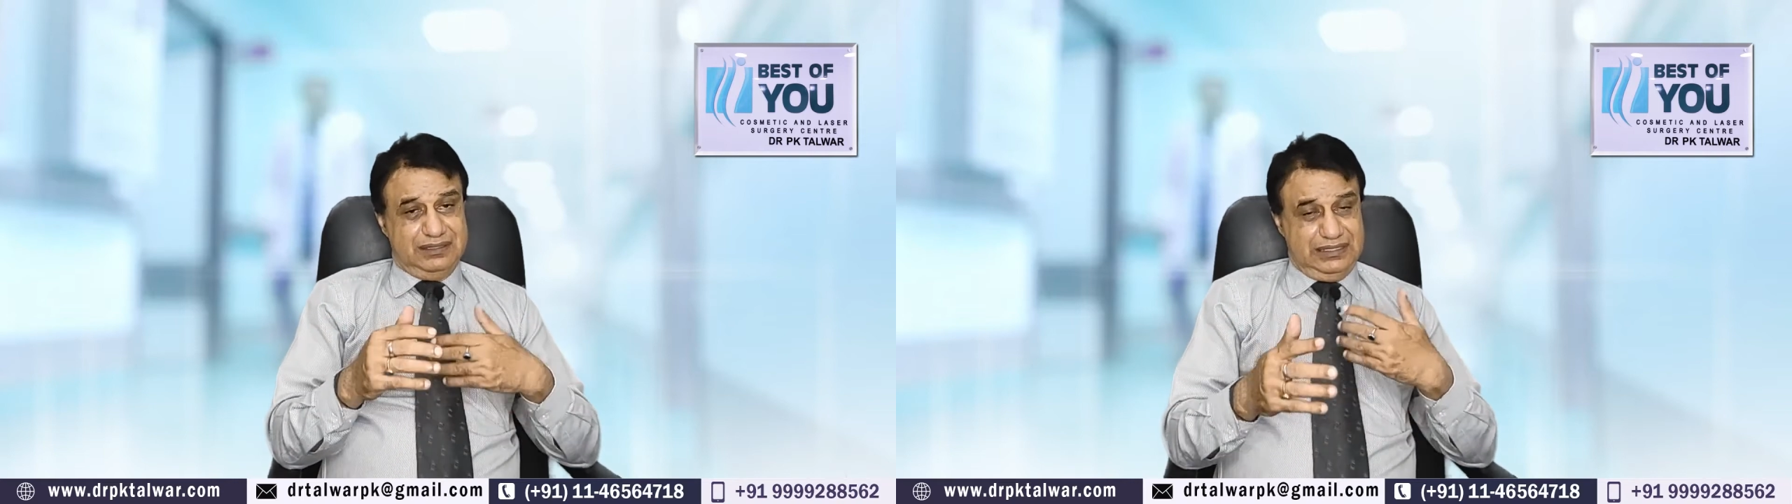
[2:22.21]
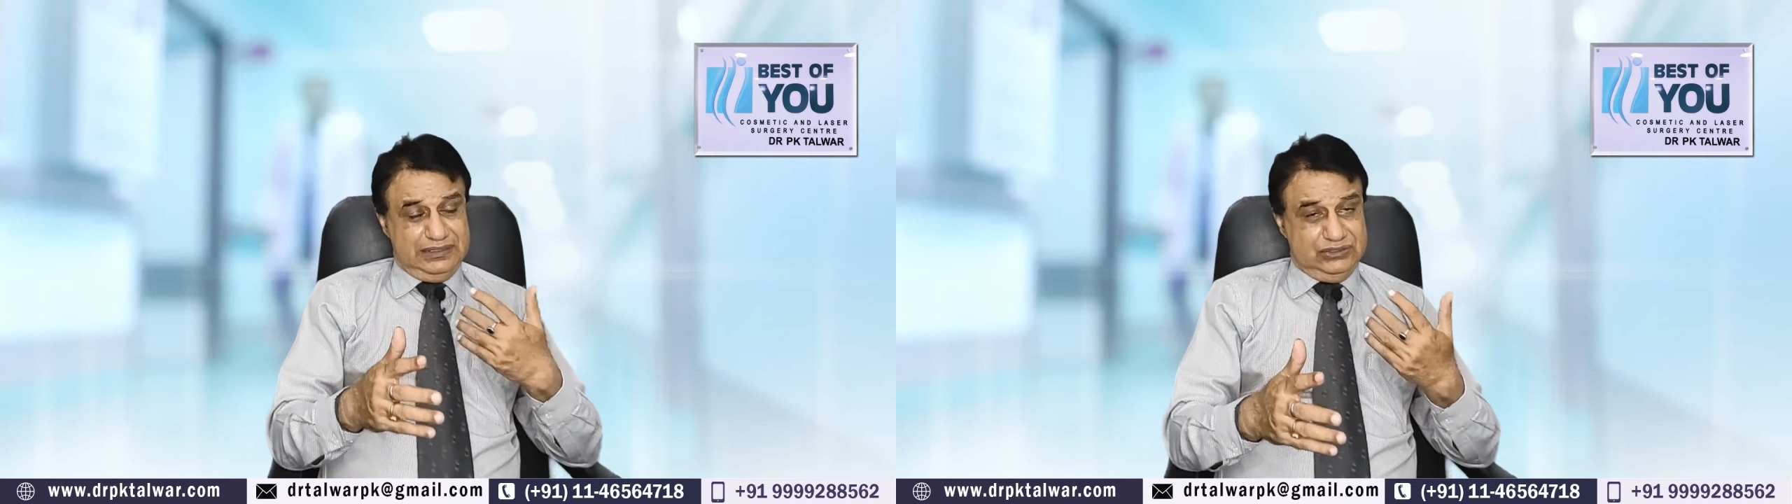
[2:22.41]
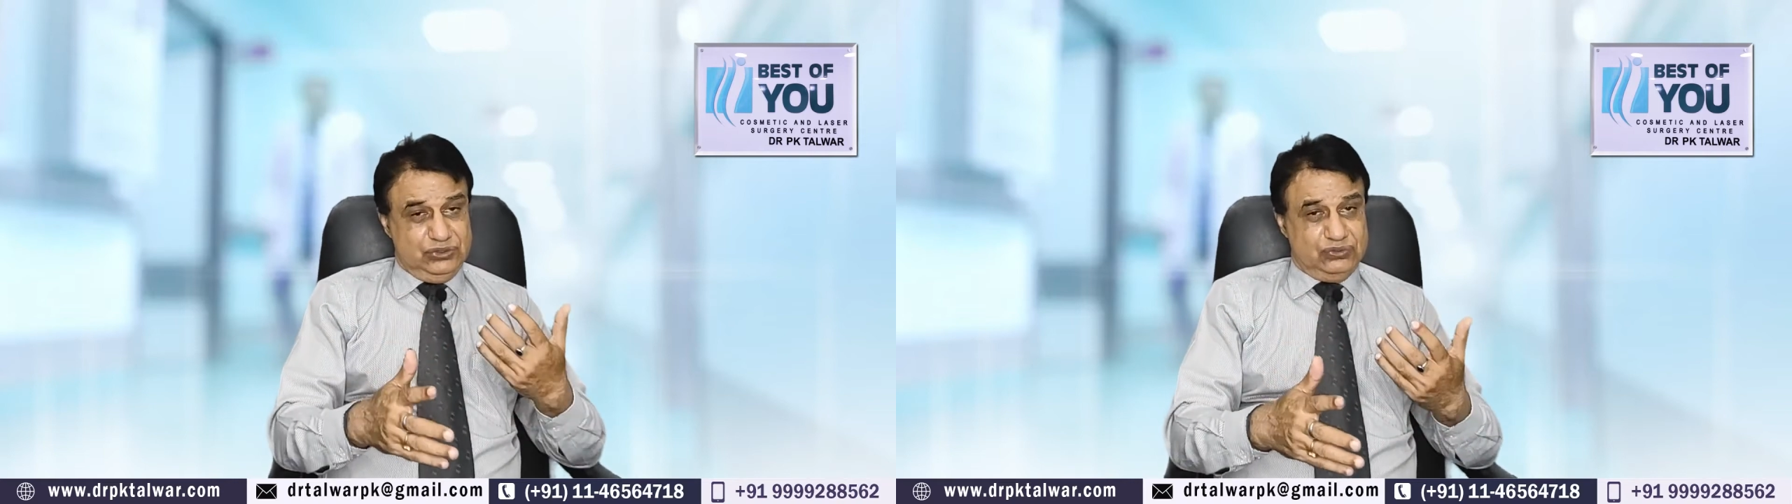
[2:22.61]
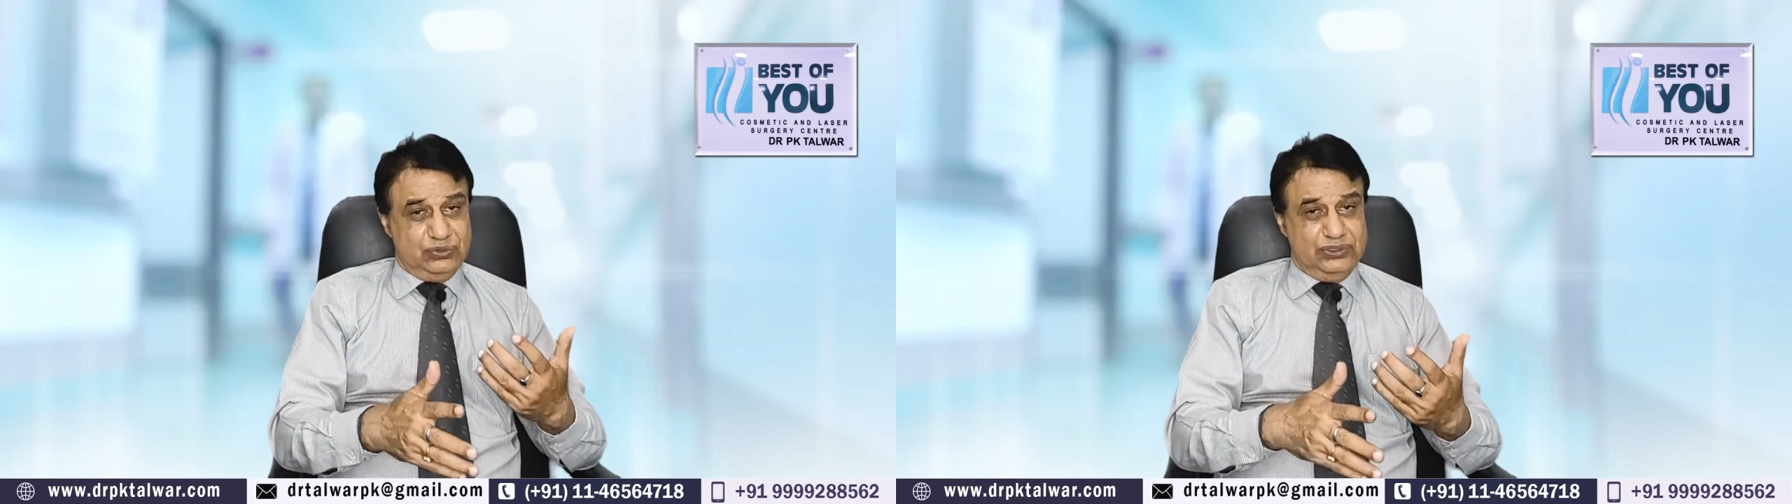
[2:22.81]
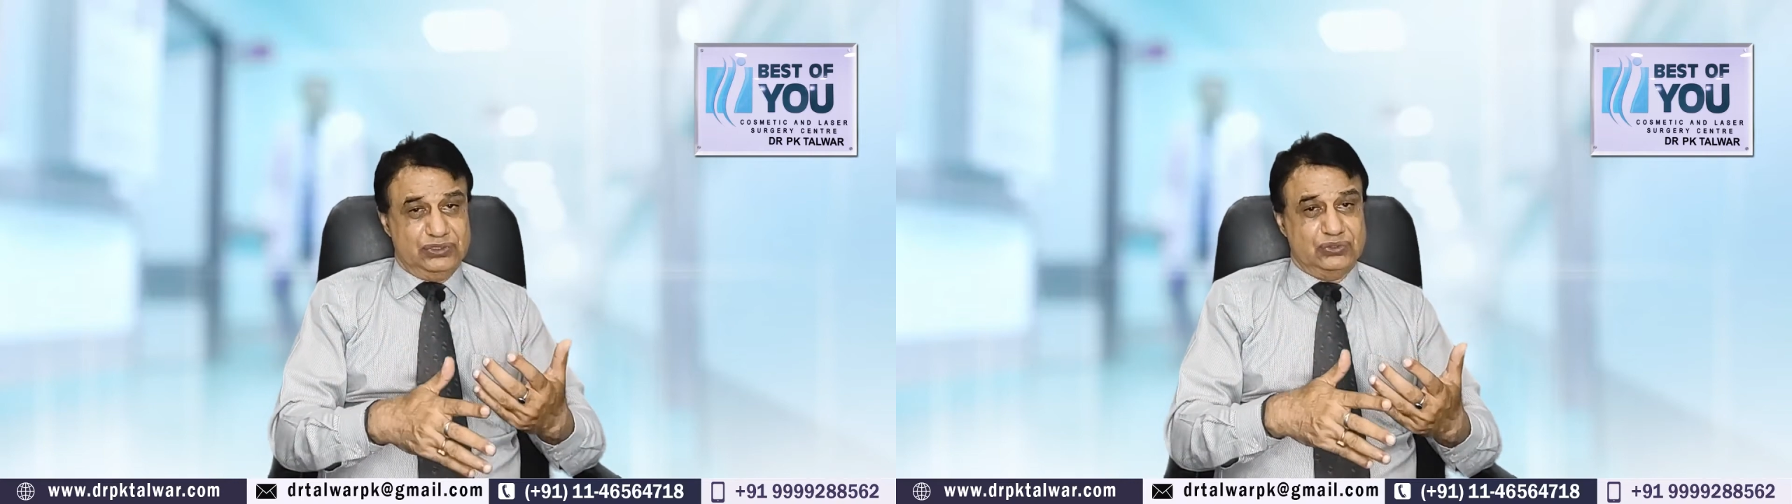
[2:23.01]
and you have
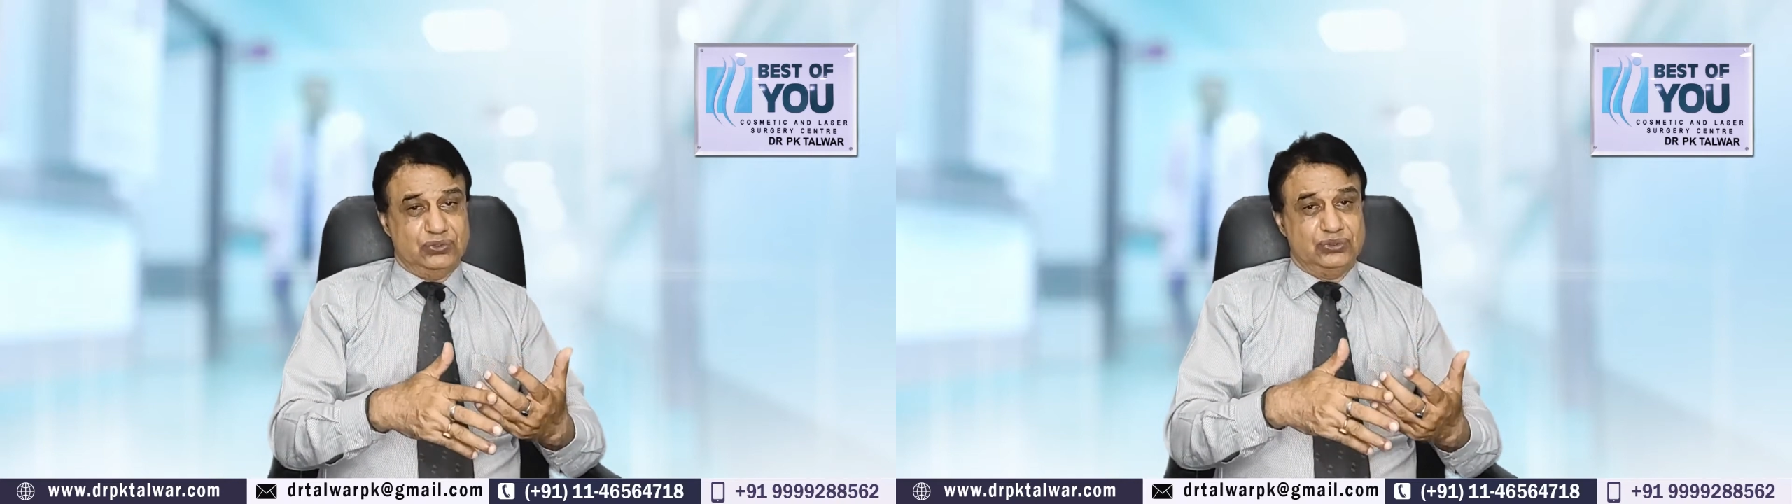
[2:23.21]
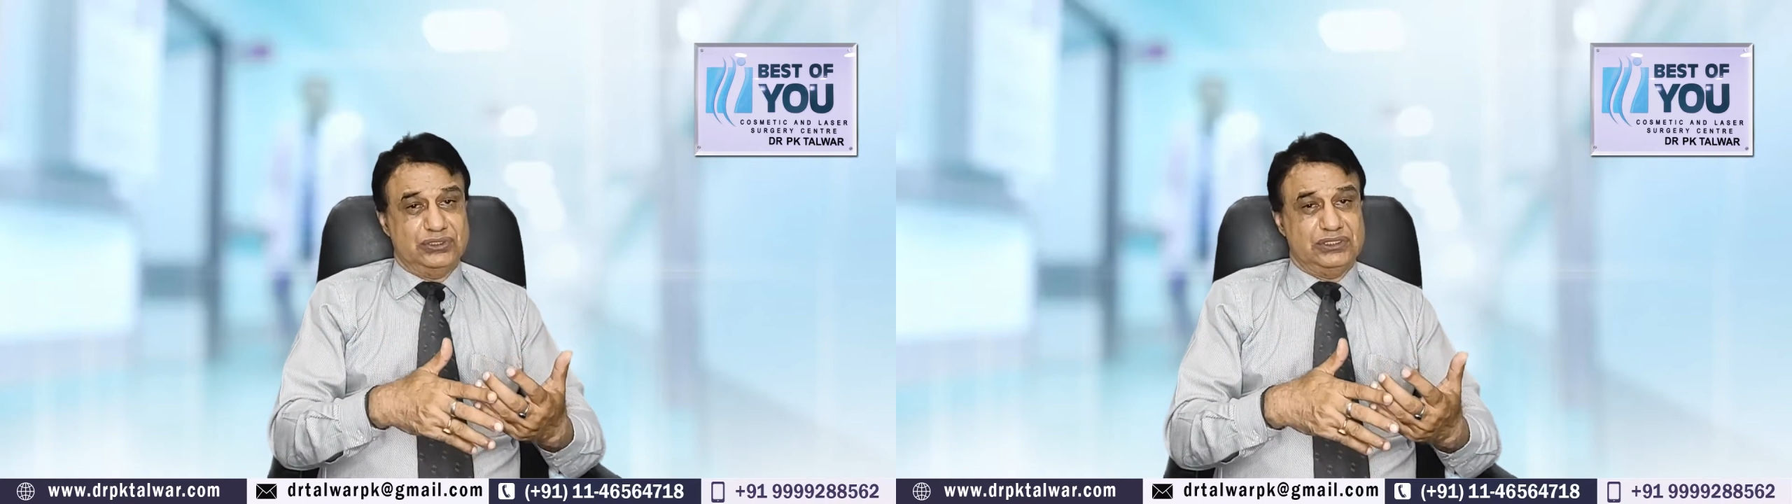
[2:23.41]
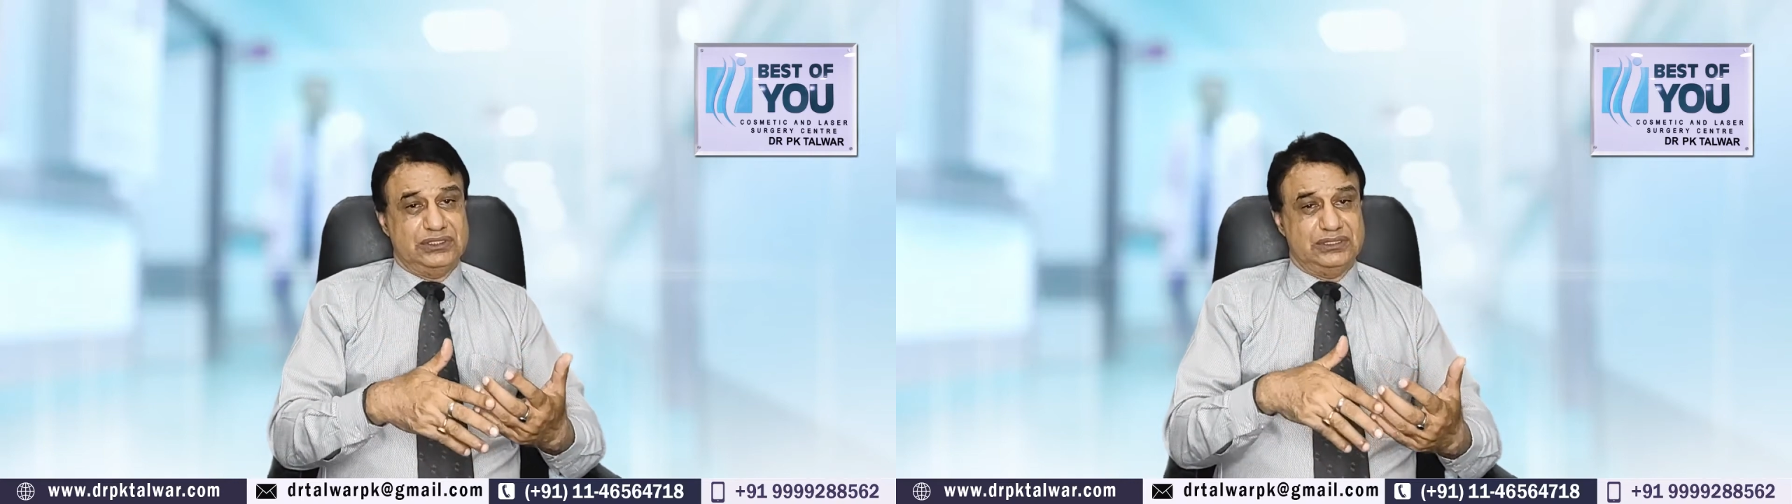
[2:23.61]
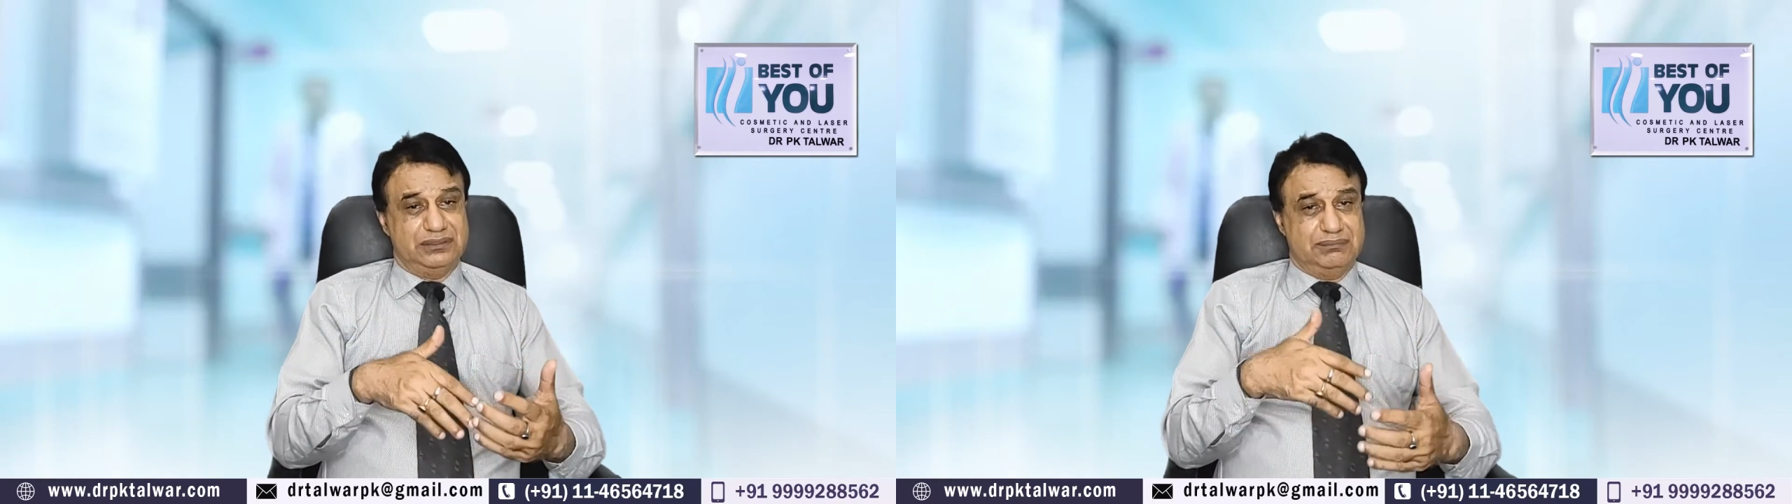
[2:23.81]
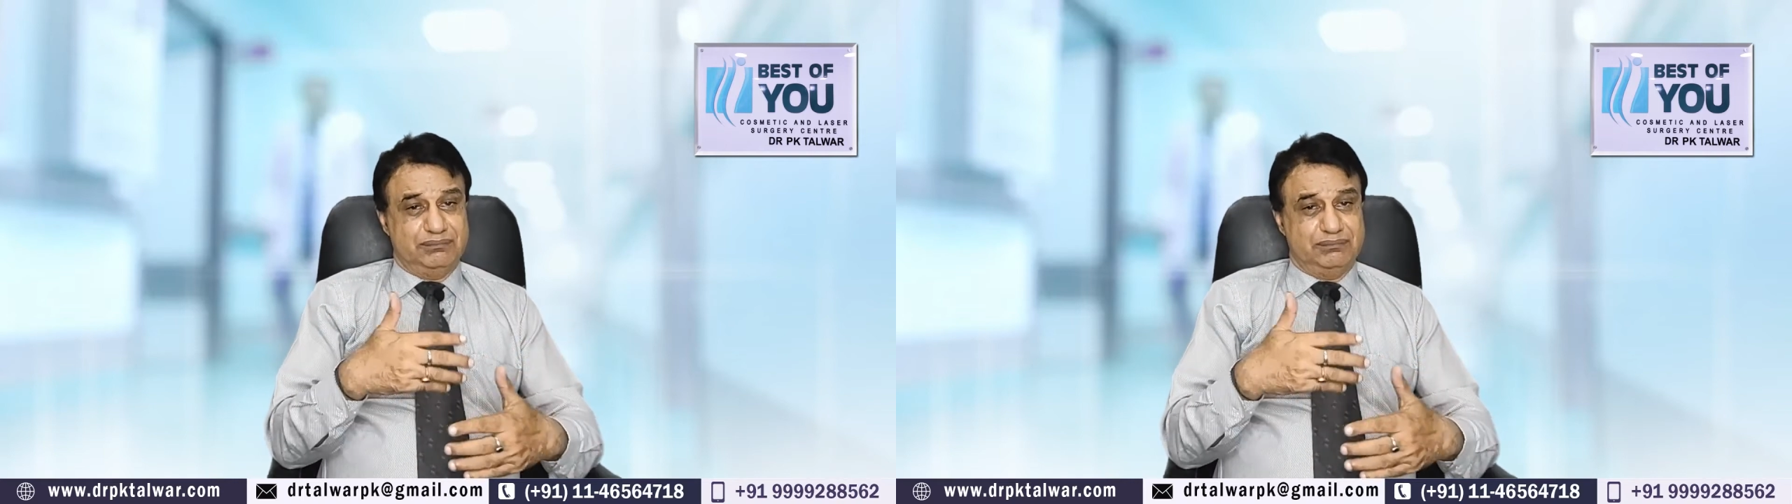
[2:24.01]
to undergo the